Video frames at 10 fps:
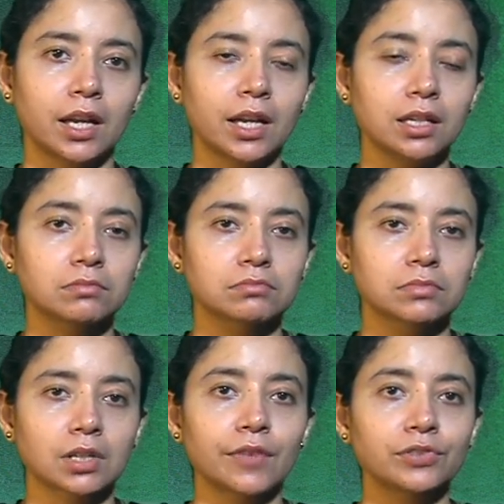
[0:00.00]
And
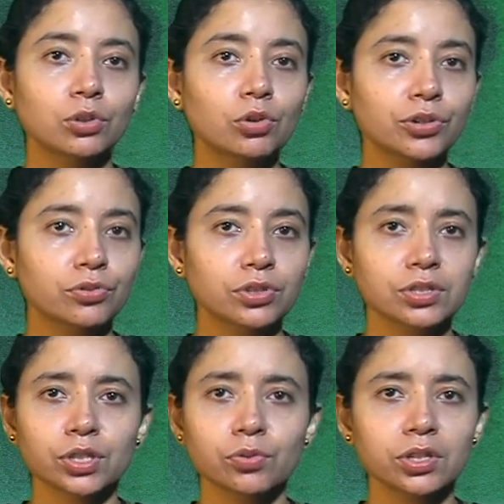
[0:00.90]
after going through
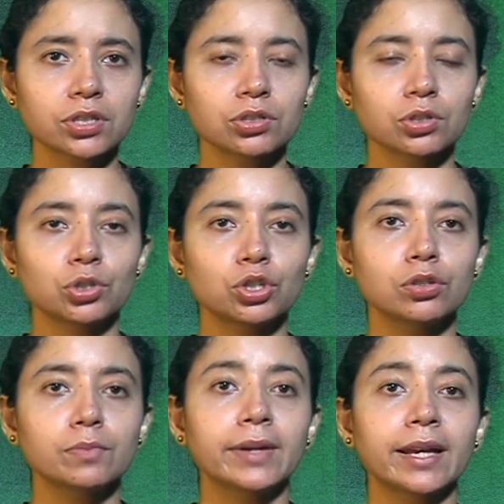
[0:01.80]
this unit,
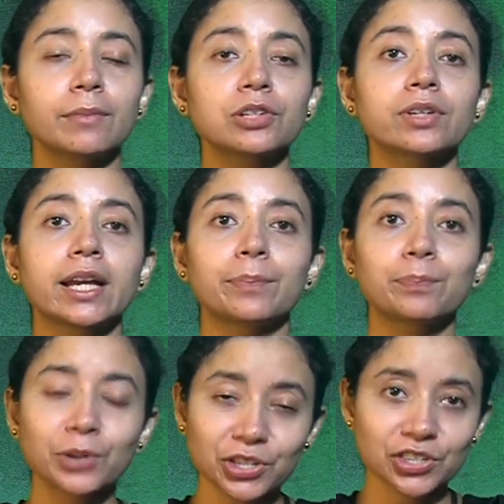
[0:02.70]
you'll be able to
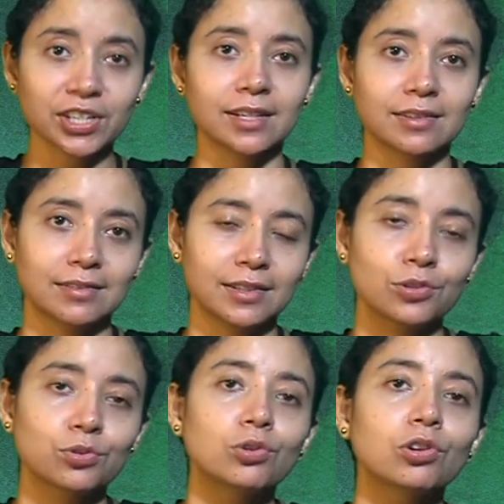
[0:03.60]
appreciate
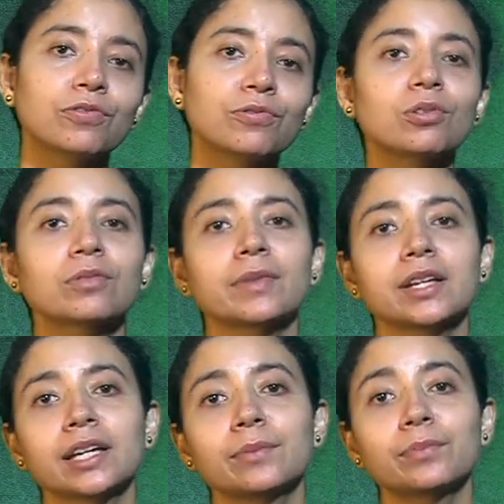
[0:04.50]
the role of folk
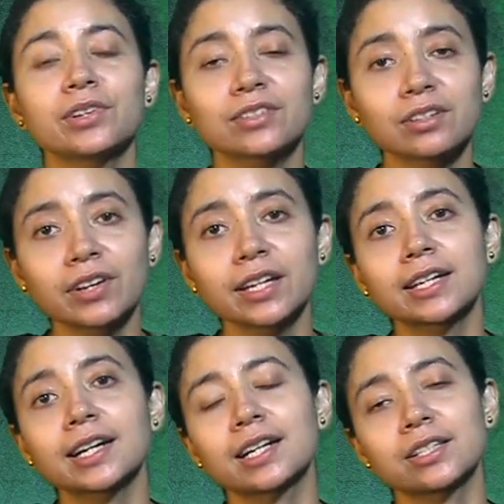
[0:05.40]
media in preserving
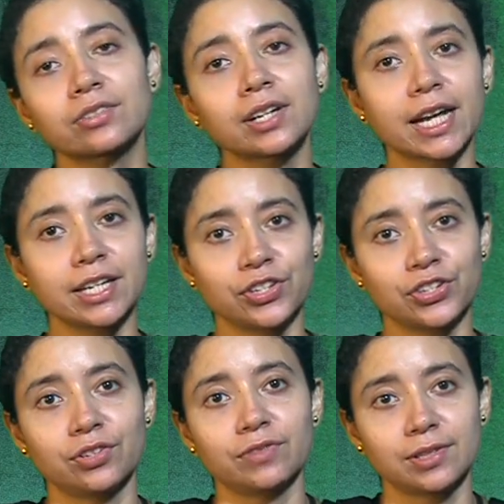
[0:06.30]
the cultural
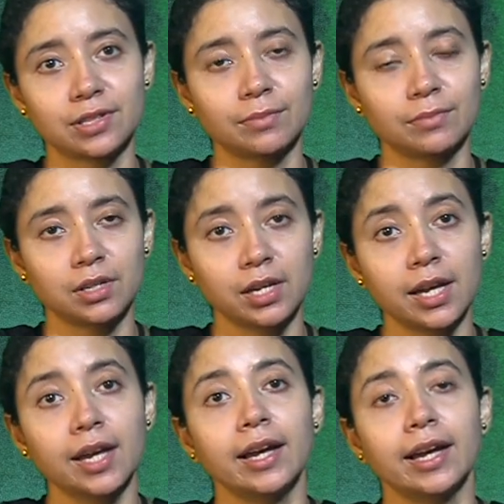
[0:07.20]
identity of Assam,
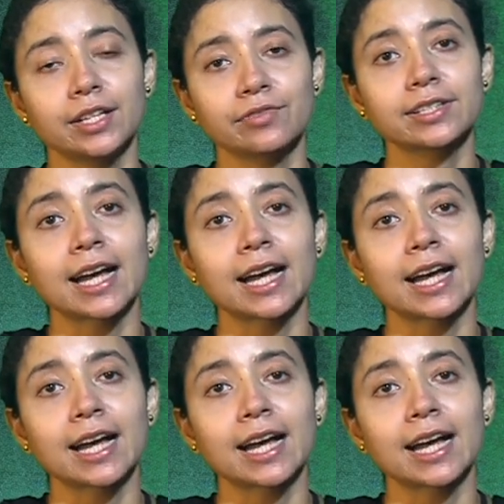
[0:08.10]
as well as